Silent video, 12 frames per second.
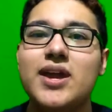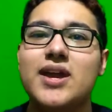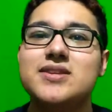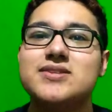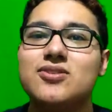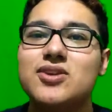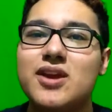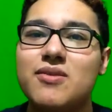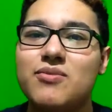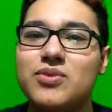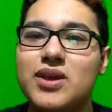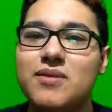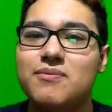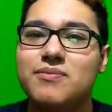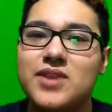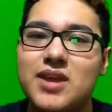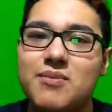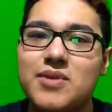And so then
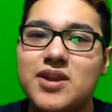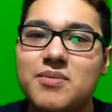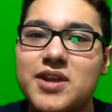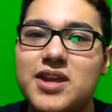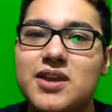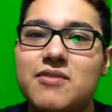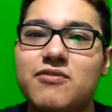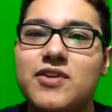they meet up again.